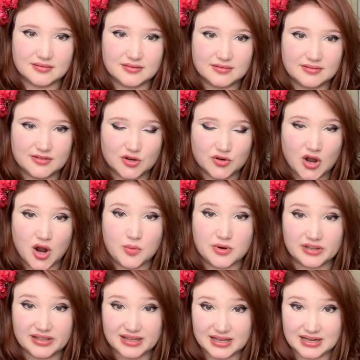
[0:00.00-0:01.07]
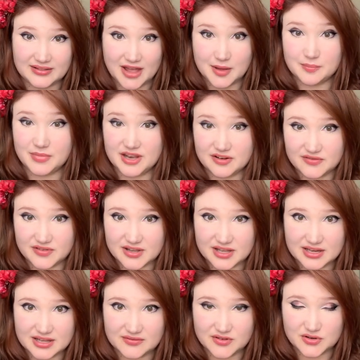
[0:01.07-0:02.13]
you're not really getting that benefit
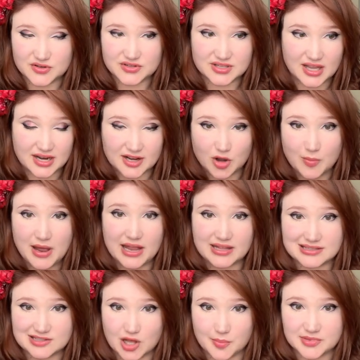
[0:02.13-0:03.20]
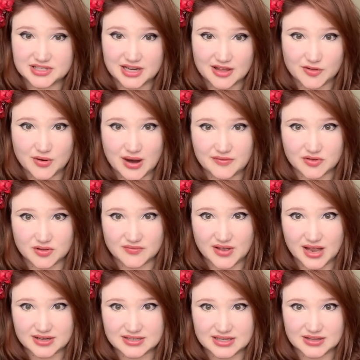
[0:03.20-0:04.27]
if you just kind of go back and slop it together after the
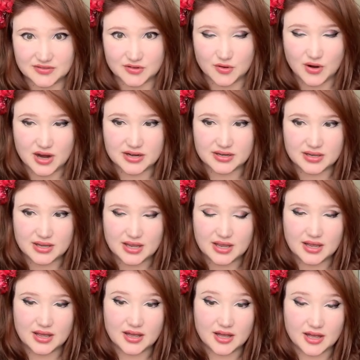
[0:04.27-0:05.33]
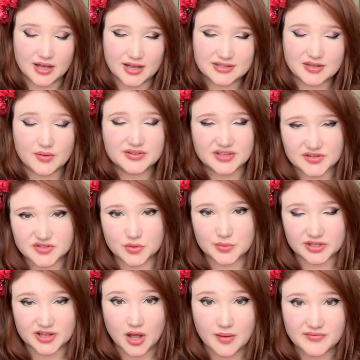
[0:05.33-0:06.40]
fact to get the grade. It's always also
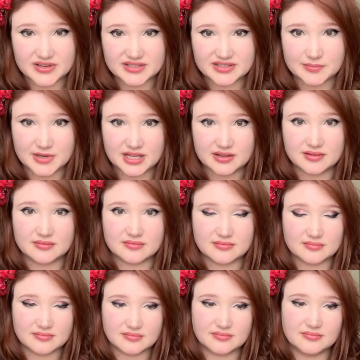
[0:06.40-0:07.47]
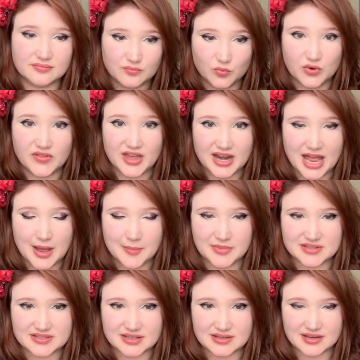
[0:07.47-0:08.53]
really obvious to me when that
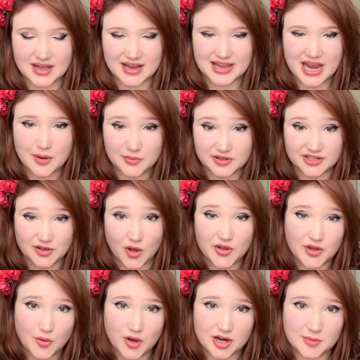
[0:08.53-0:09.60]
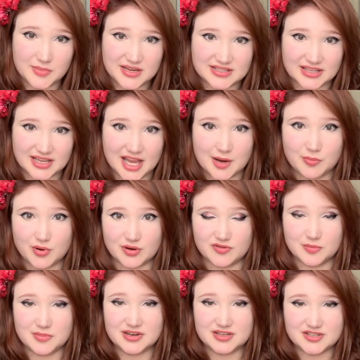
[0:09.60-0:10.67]
happens, and I can't really call you on it because I can't prove it,
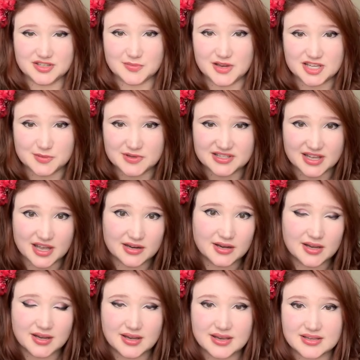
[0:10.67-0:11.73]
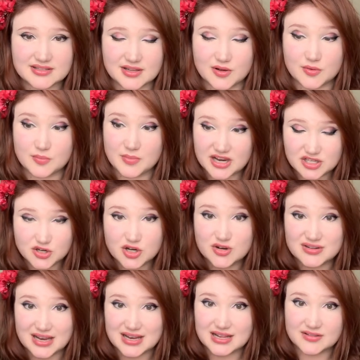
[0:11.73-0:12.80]
but it just makes me sad. So make sure you're
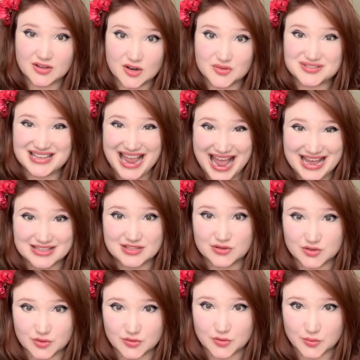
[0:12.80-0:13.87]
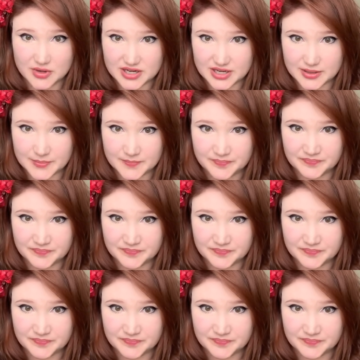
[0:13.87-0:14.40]
taking the notes as you do the reading.